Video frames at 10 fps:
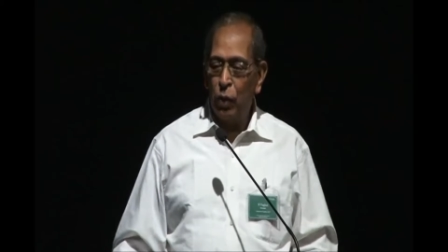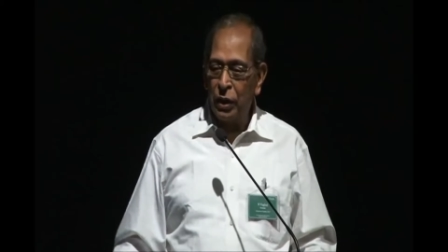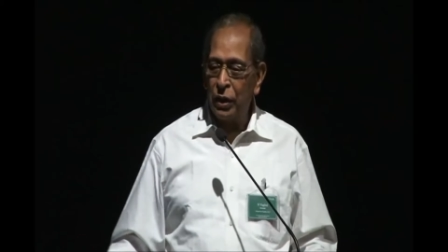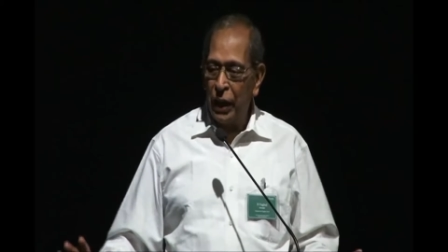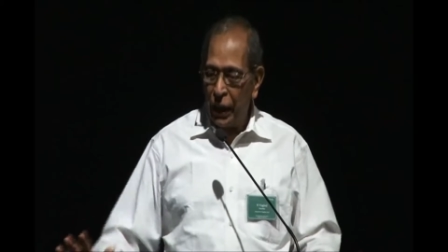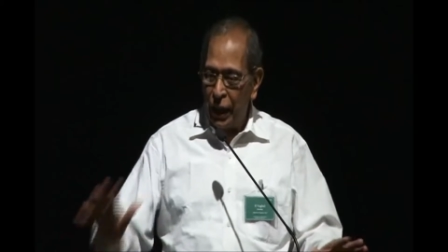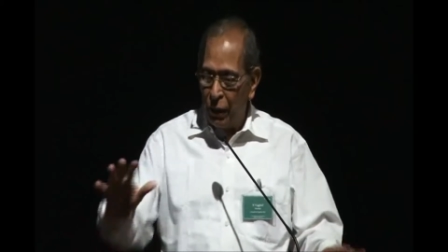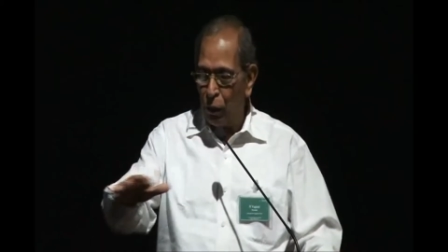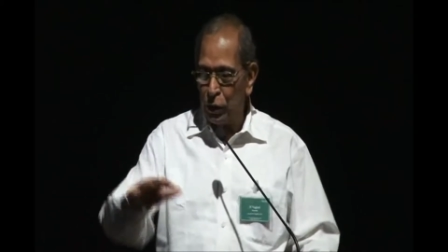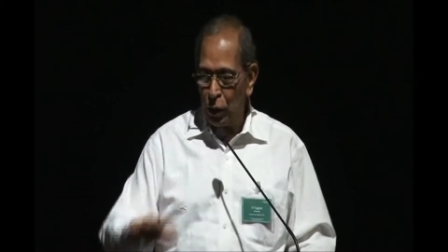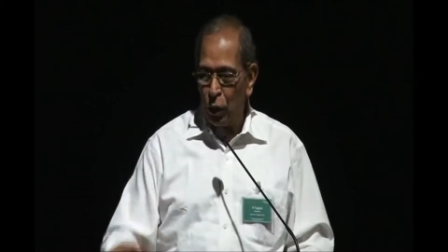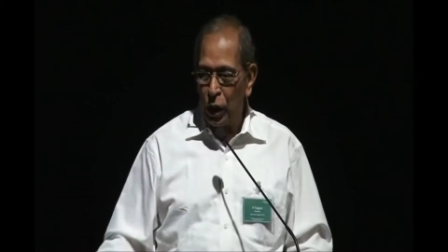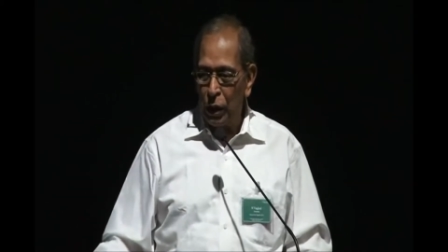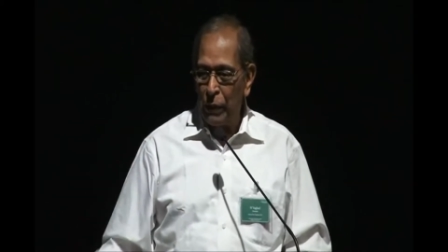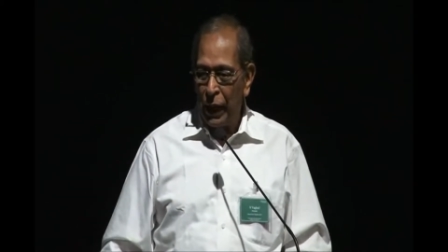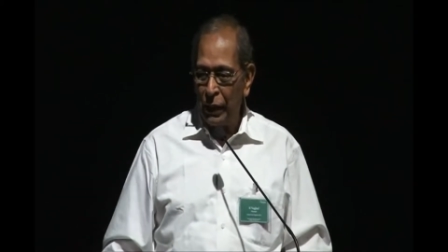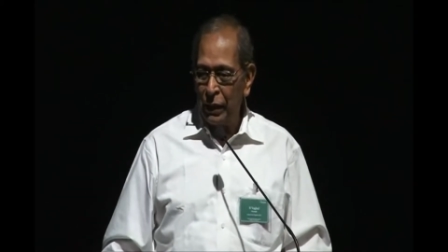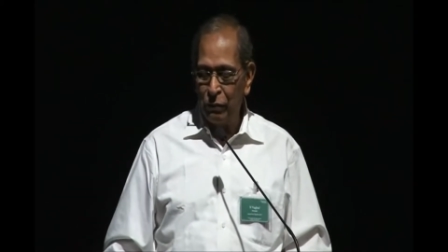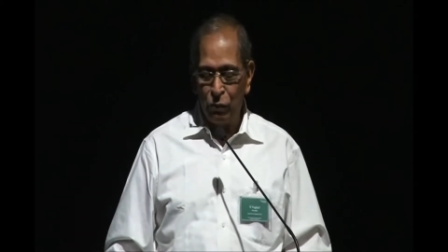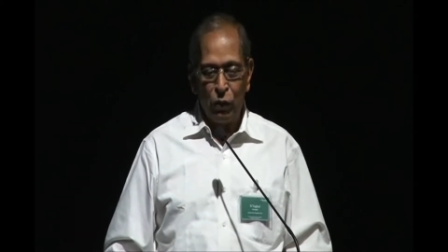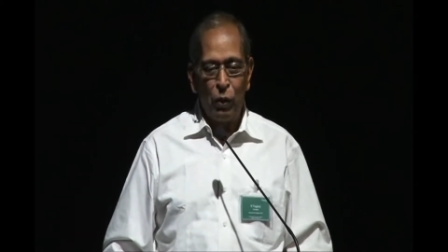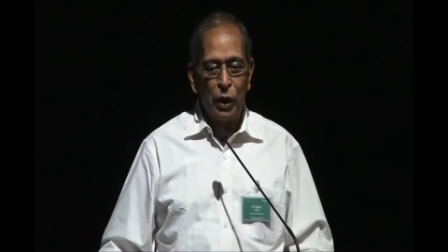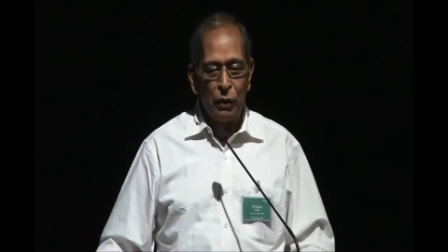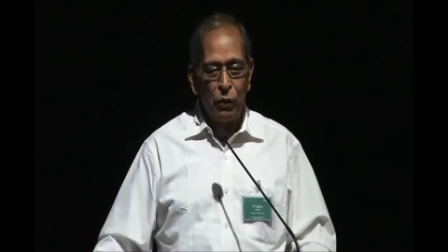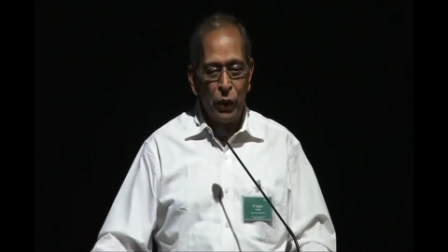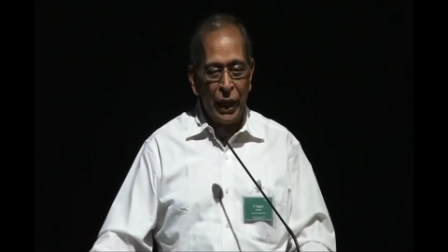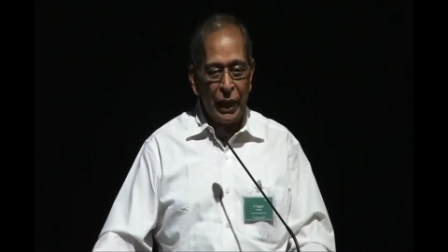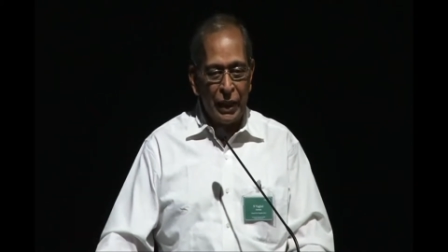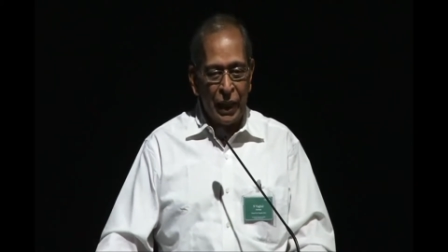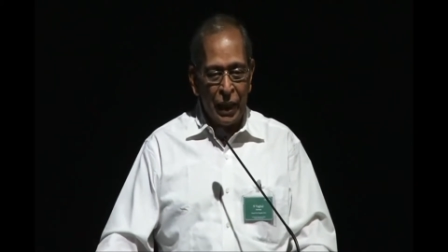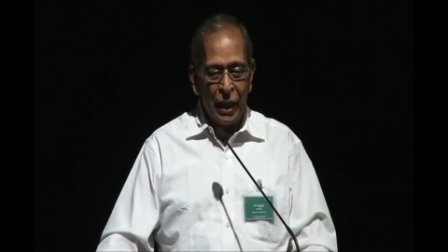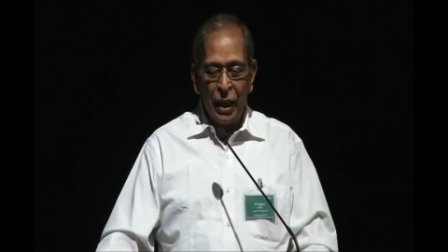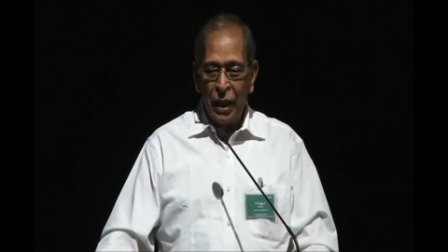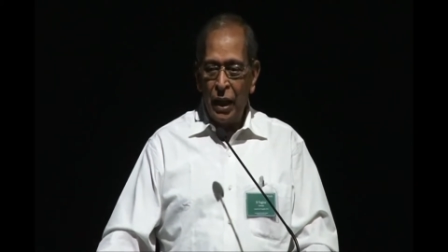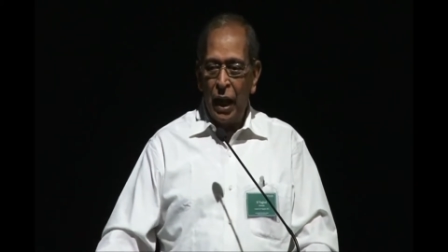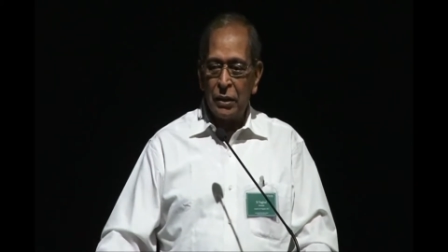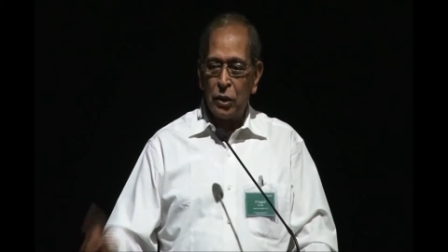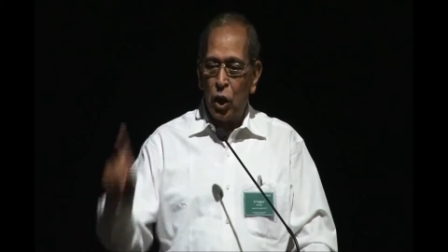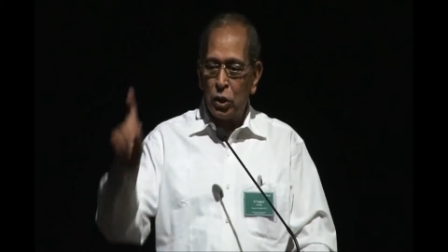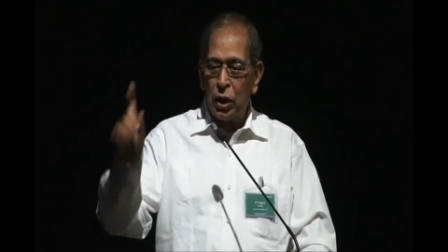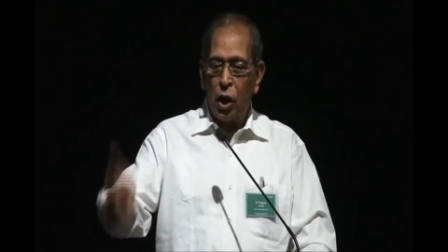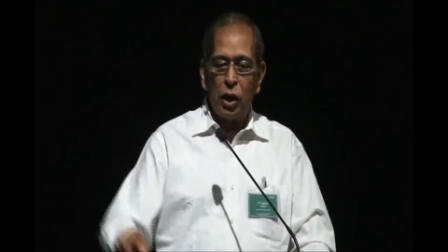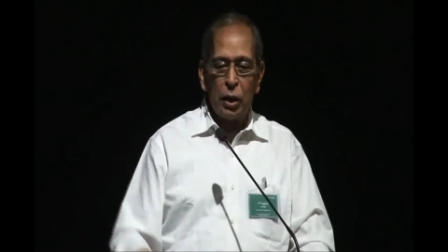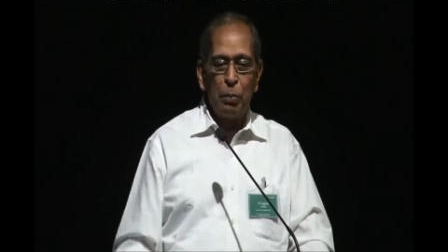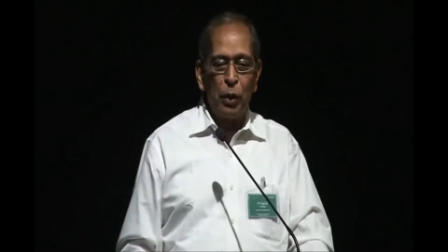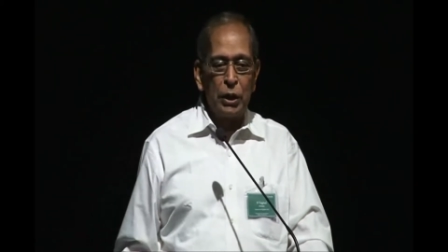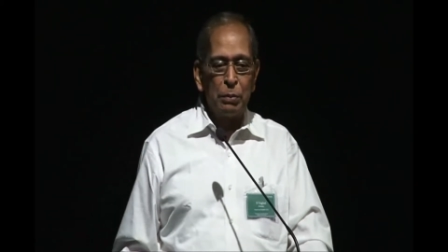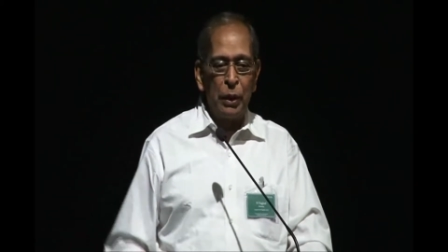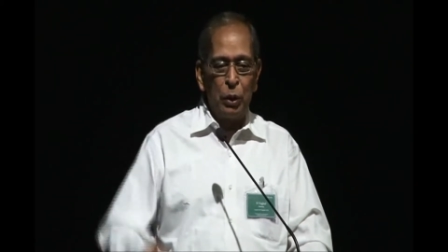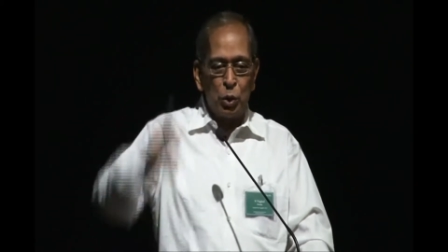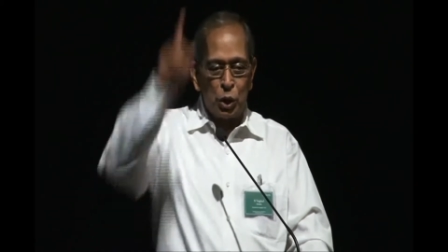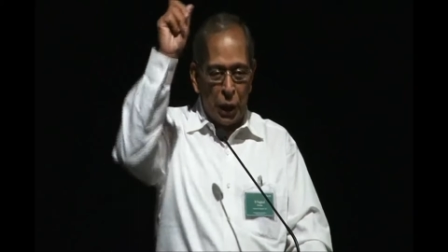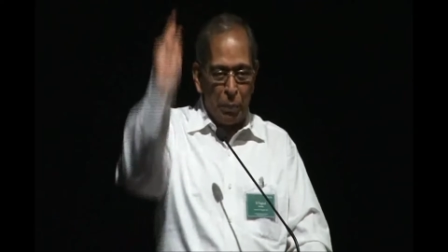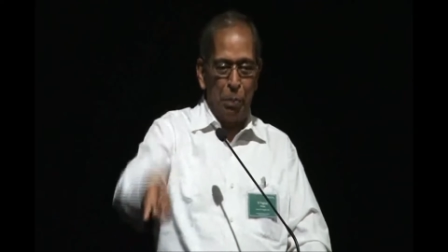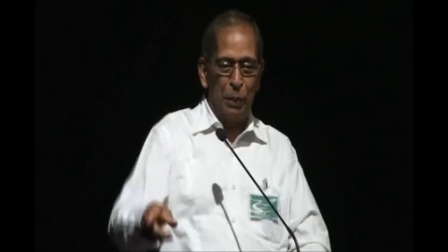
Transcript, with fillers: What he did was the local man, for want of doing anything, he asked also all the policemen, you strip.